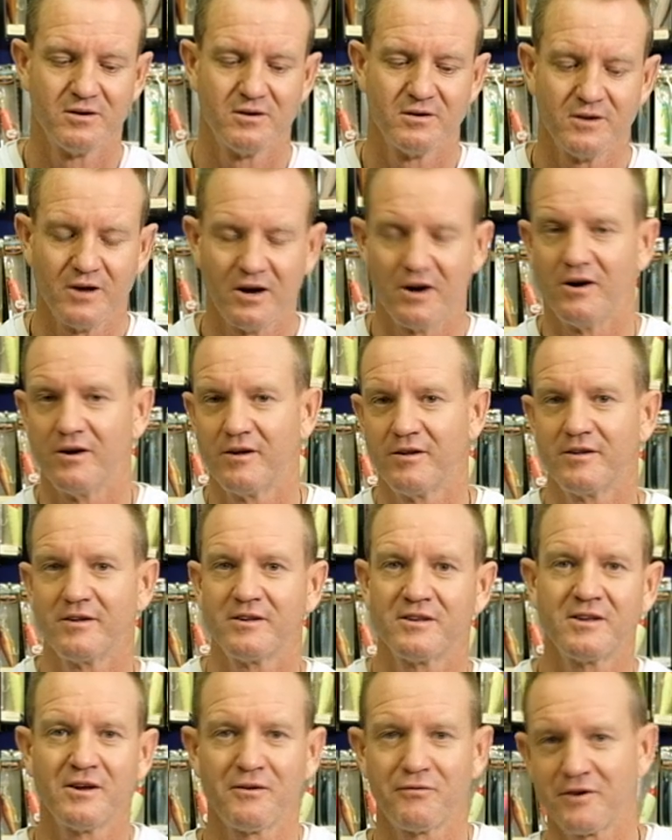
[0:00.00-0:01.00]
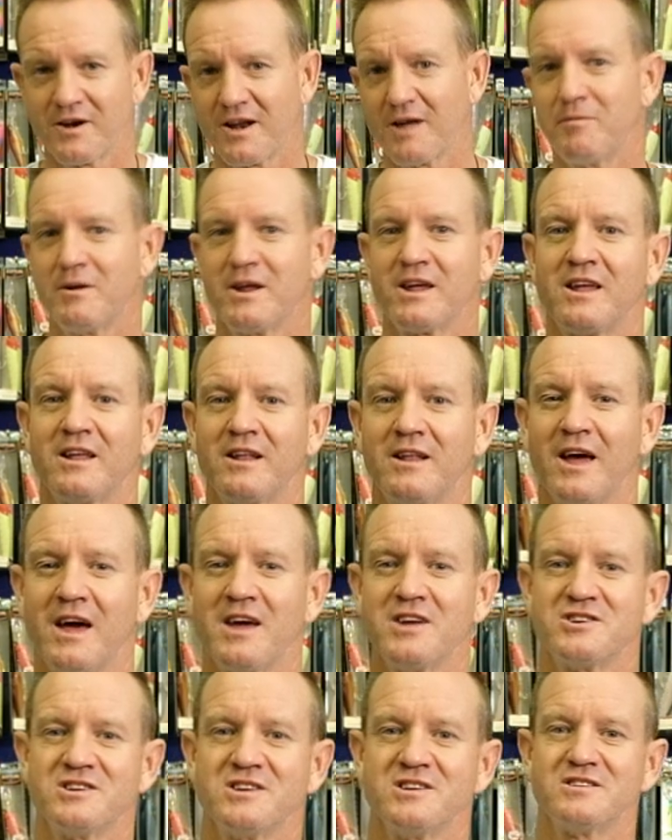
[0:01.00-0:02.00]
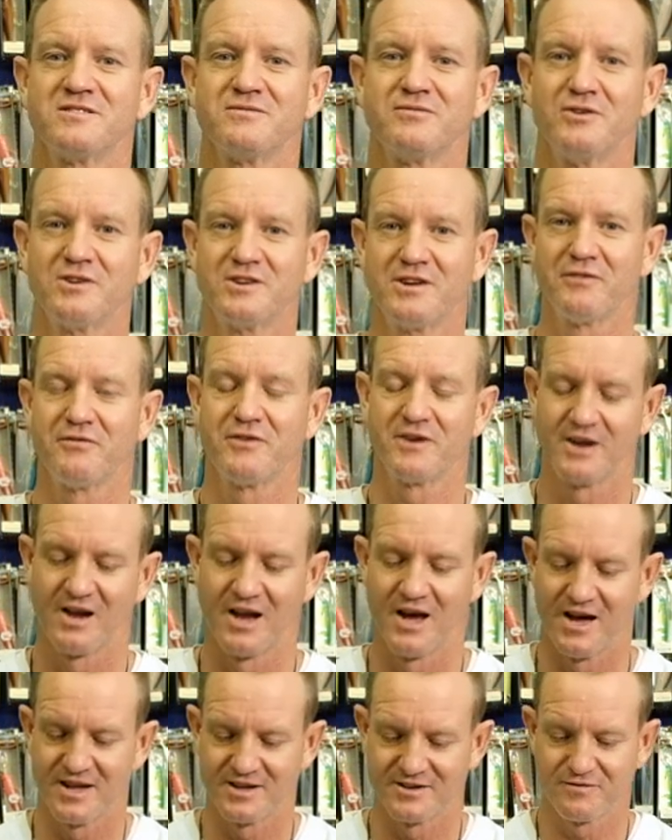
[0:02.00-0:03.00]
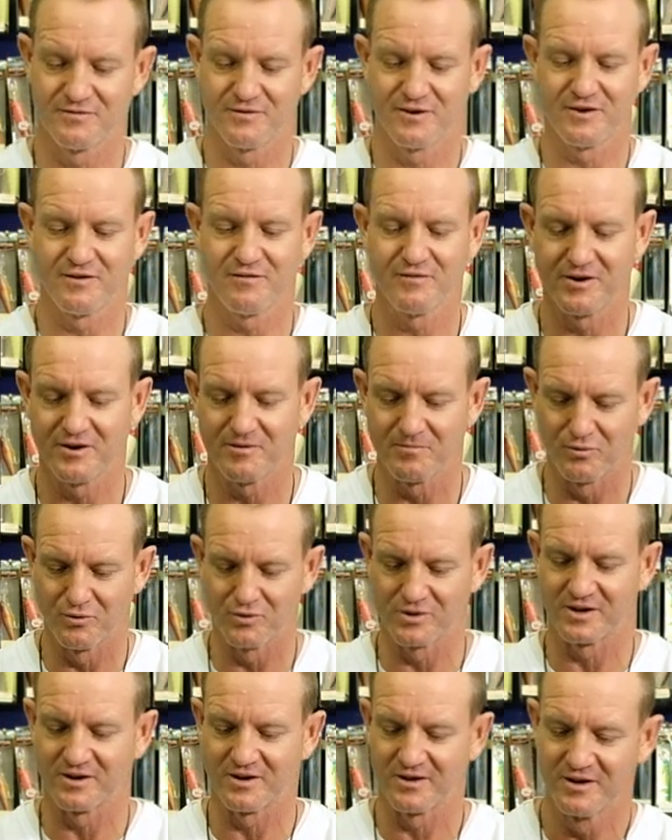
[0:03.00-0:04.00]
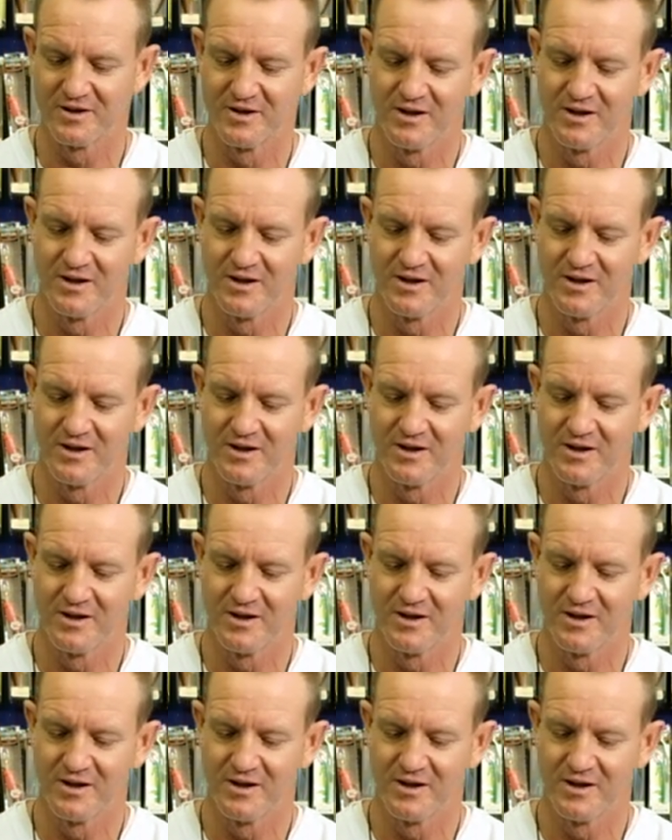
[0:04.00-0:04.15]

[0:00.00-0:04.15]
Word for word: yeah, different applications for different lines, very, very important.